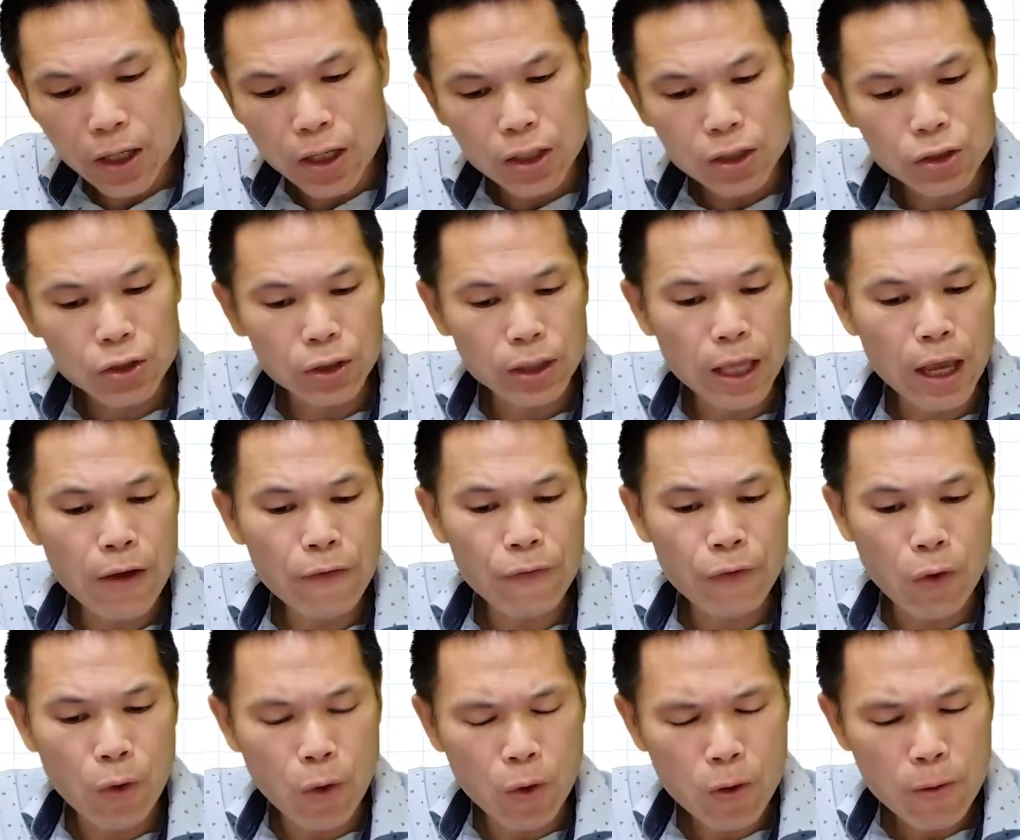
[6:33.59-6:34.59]
So
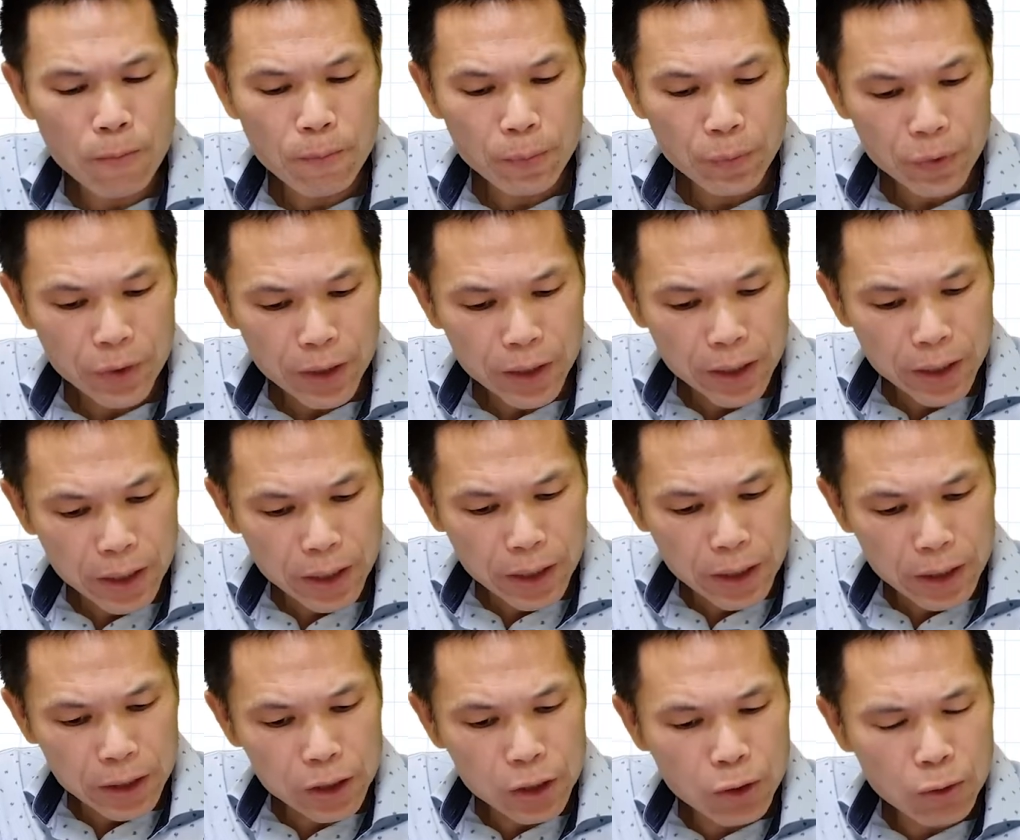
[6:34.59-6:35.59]
therefore
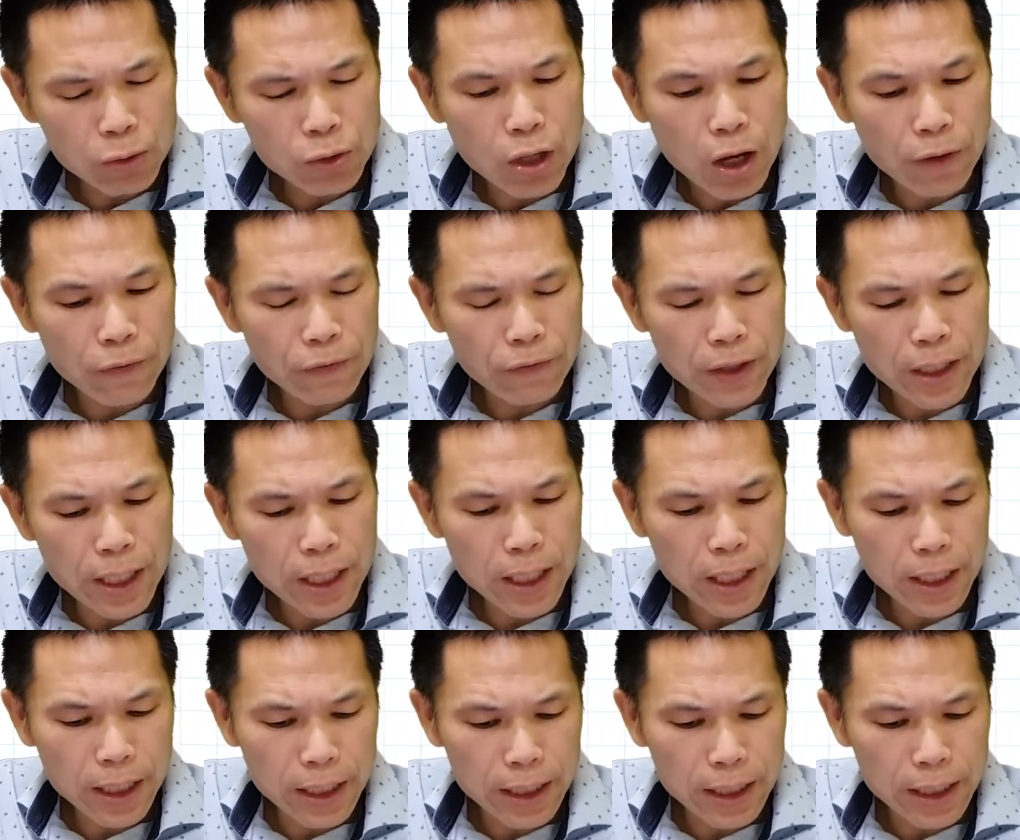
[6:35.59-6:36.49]
u dot v